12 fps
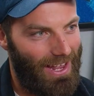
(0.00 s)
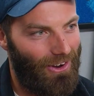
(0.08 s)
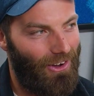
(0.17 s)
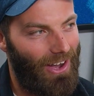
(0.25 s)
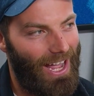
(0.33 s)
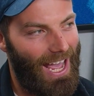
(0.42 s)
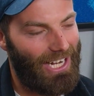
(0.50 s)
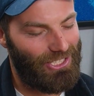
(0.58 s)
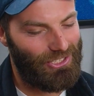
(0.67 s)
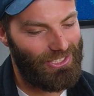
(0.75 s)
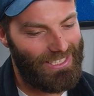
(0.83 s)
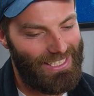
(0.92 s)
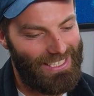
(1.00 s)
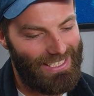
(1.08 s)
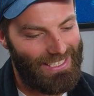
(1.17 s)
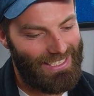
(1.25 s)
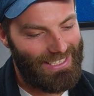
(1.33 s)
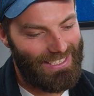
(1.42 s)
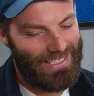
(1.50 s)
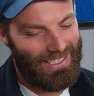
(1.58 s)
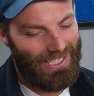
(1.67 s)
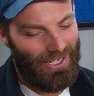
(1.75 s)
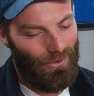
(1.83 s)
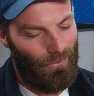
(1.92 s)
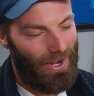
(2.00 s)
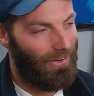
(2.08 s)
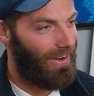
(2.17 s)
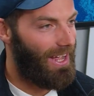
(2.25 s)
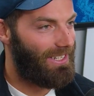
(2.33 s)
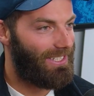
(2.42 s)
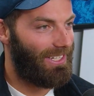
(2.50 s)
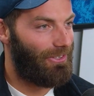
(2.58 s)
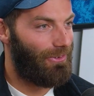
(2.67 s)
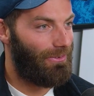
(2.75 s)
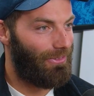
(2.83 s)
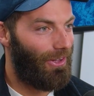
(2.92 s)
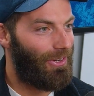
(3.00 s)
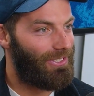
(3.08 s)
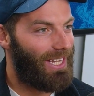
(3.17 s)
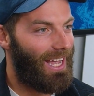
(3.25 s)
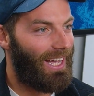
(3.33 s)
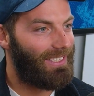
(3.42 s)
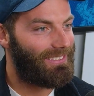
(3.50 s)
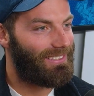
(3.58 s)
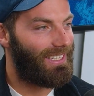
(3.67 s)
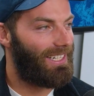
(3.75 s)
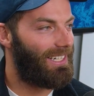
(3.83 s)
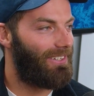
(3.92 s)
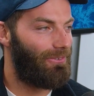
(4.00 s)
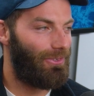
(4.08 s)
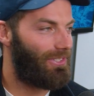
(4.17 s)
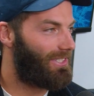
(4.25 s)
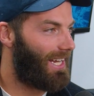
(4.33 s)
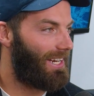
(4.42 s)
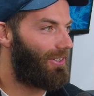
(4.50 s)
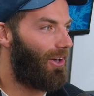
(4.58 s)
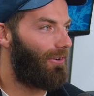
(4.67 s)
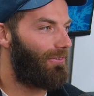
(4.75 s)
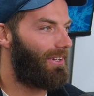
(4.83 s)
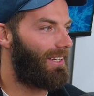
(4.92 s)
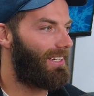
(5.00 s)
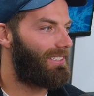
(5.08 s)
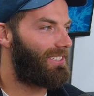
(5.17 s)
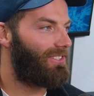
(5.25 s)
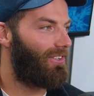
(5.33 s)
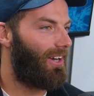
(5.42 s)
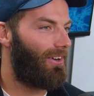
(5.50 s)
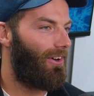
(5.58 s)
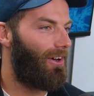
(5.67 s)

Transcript: I actually went around to Griff Logue's house and we were just getting a coffee and he's just like,